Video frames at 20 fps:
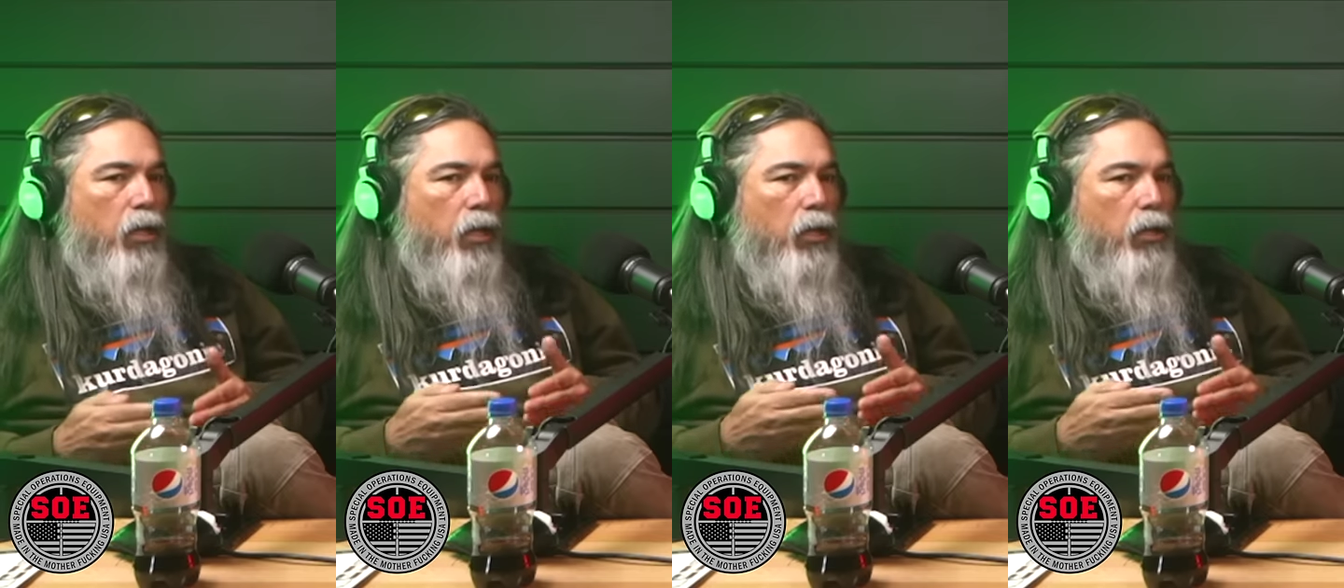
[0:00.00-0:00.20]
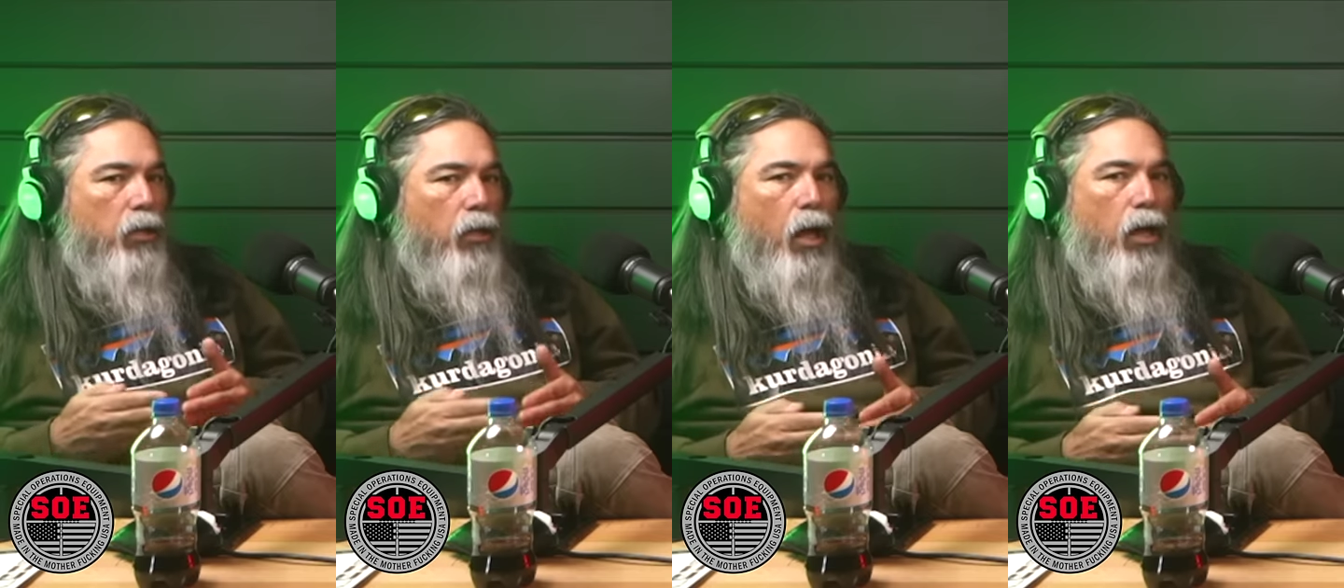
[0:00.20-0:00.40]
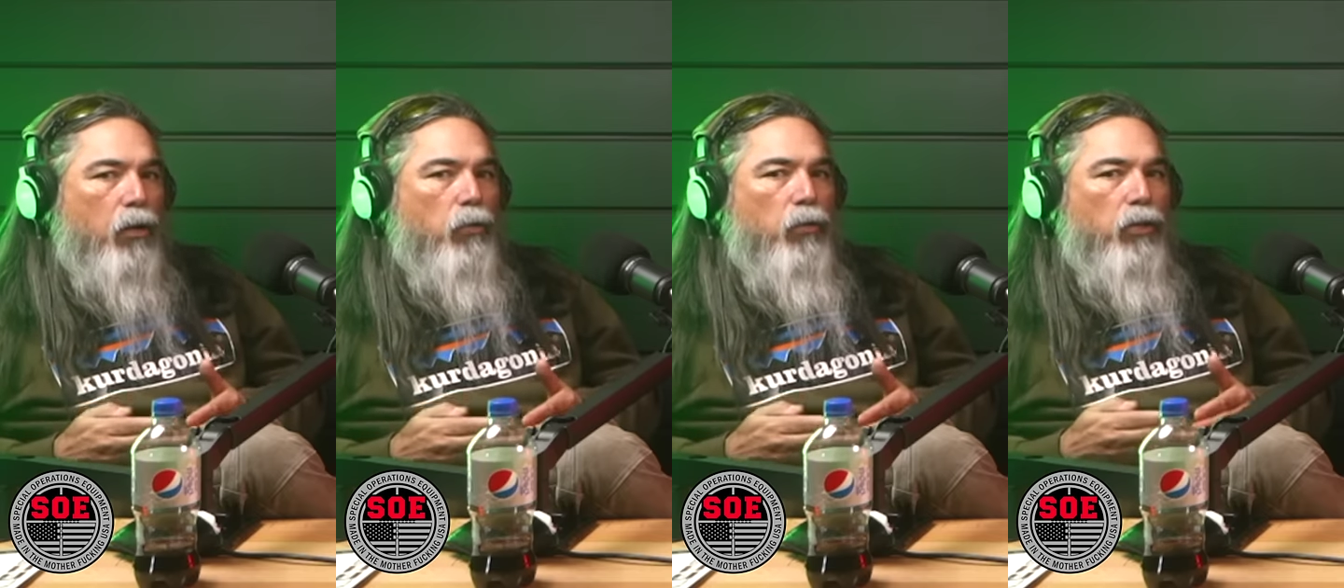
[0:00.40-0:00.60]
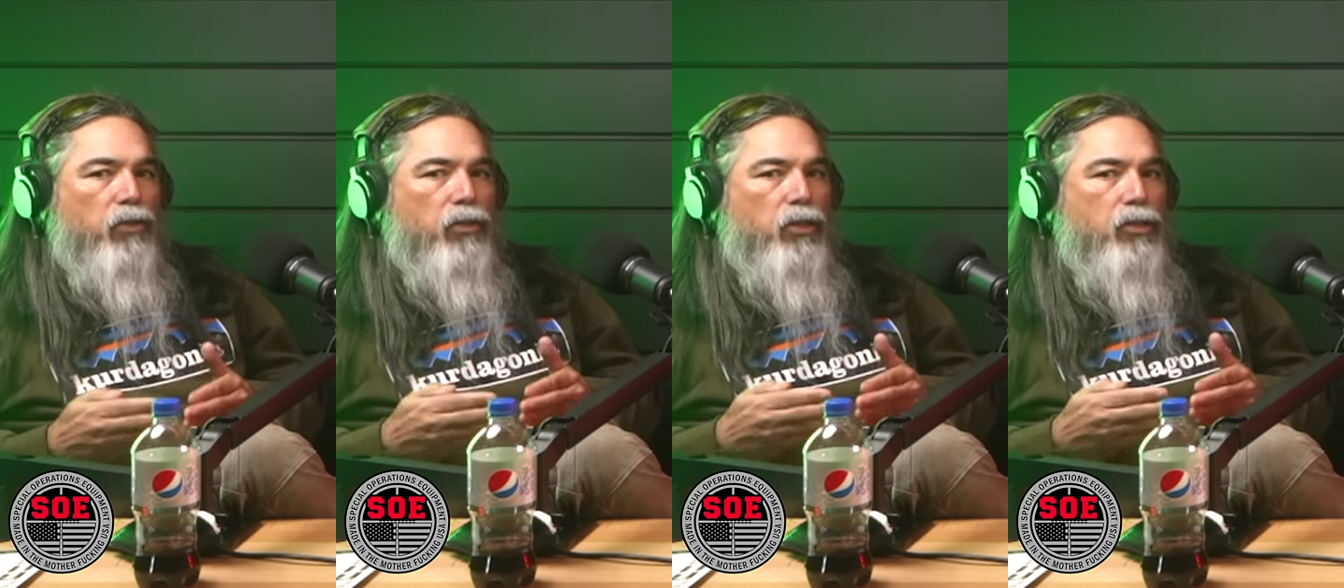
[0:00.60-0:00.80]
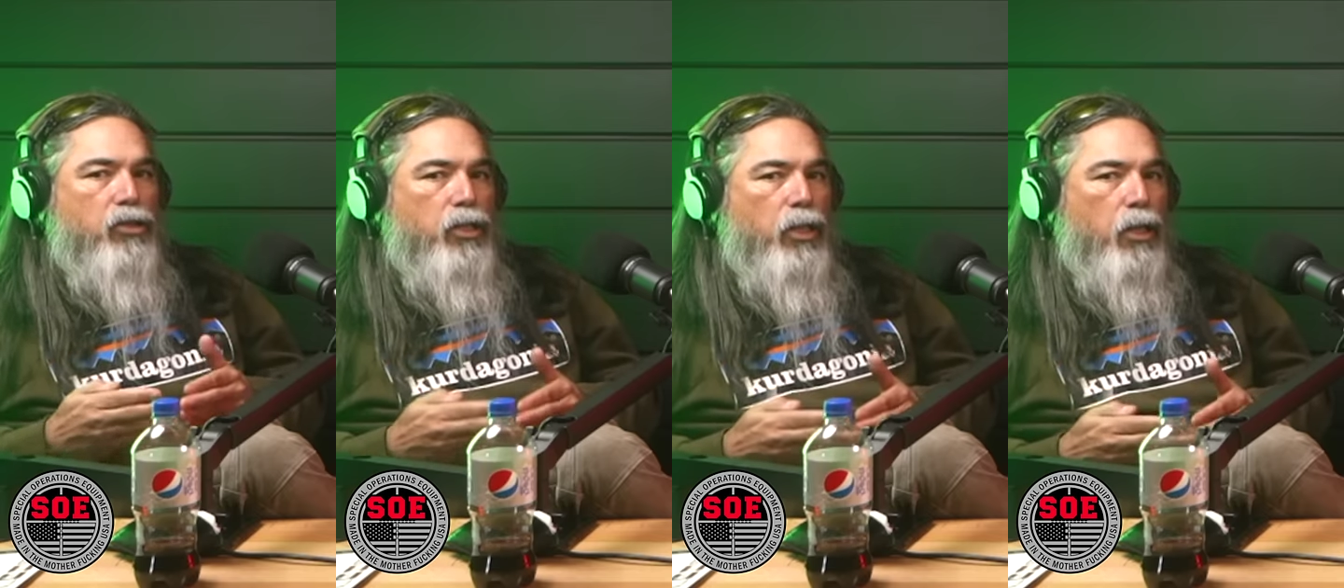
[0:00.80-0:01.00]
The Glock
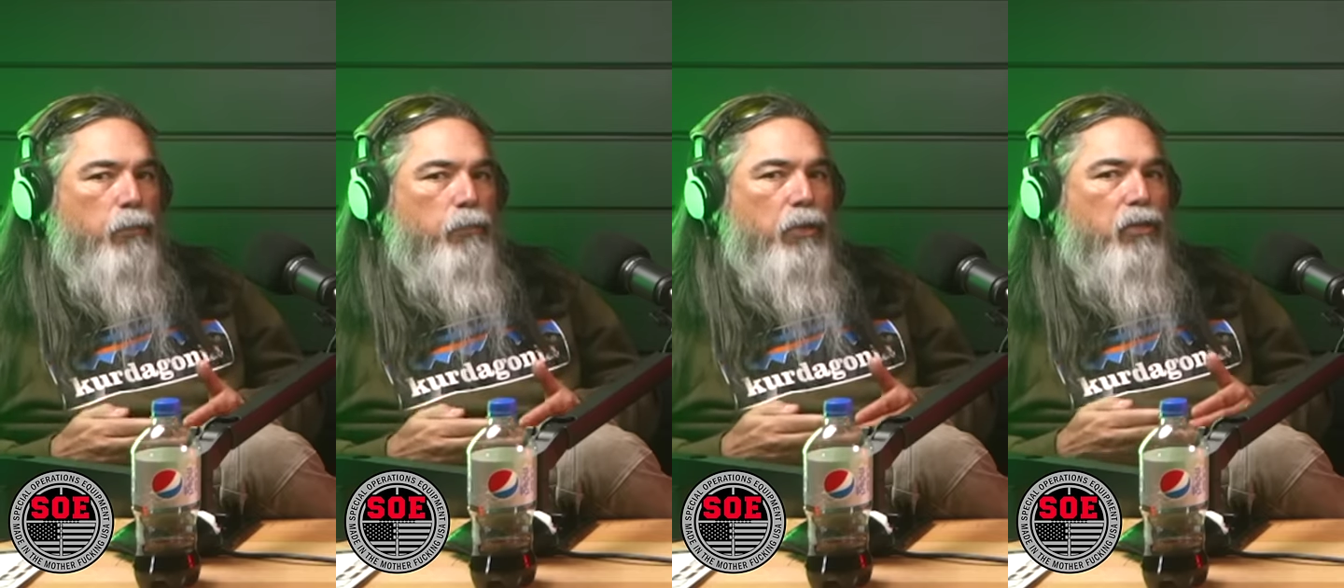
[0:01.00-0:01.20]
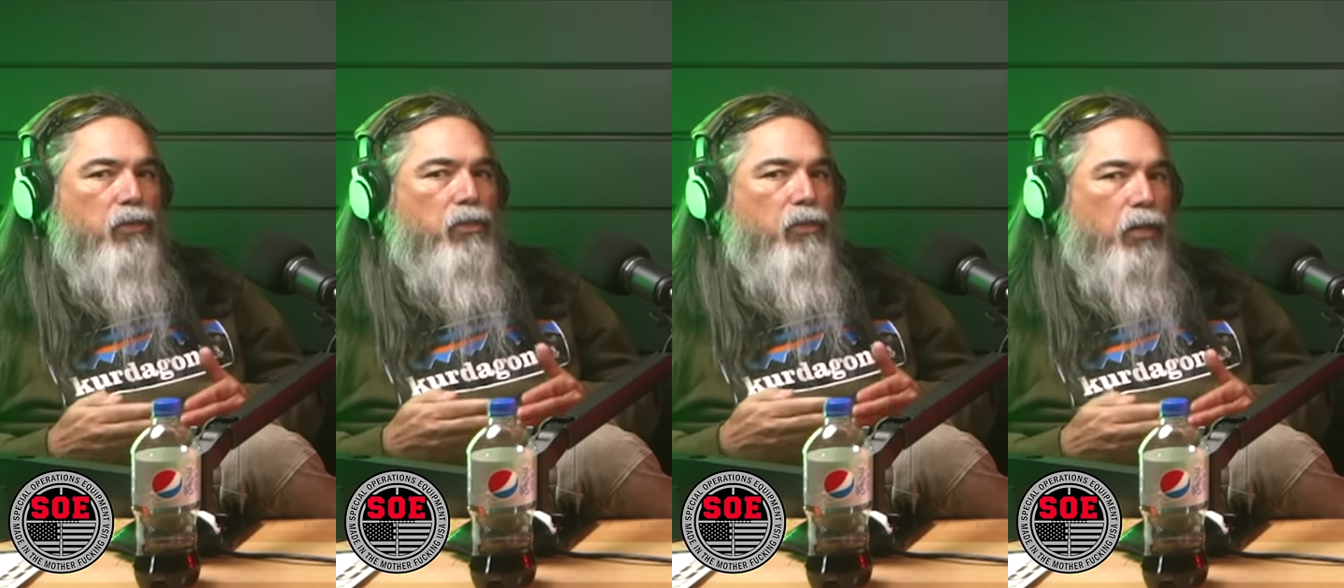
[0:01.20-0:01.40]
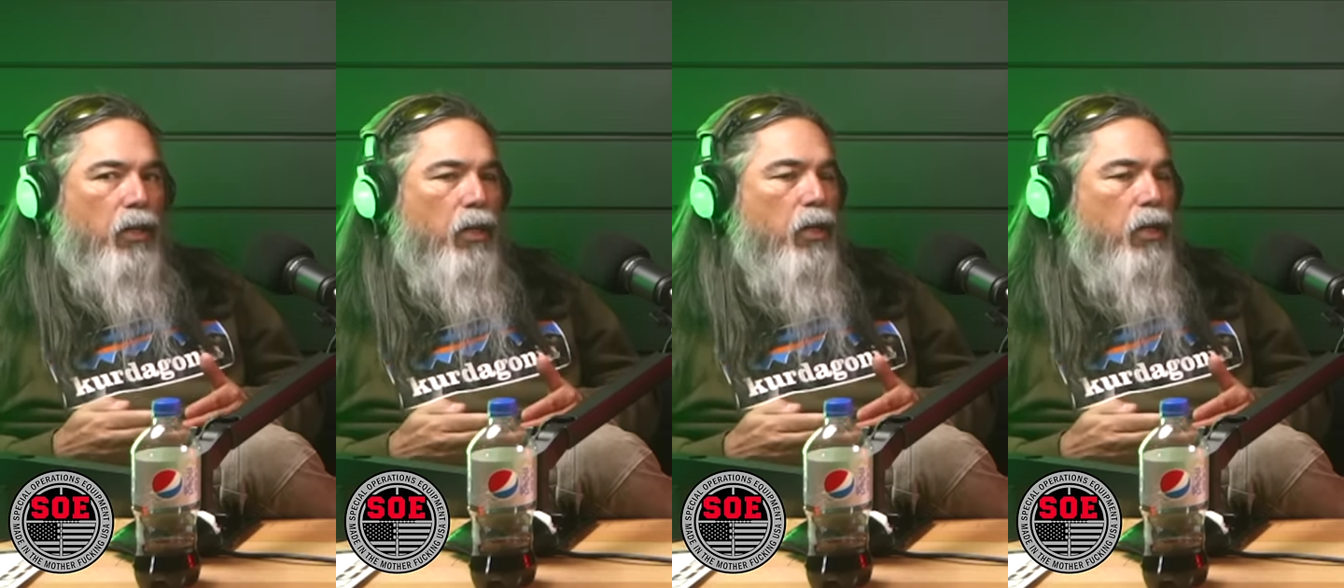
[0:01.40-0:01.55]
was the cheapest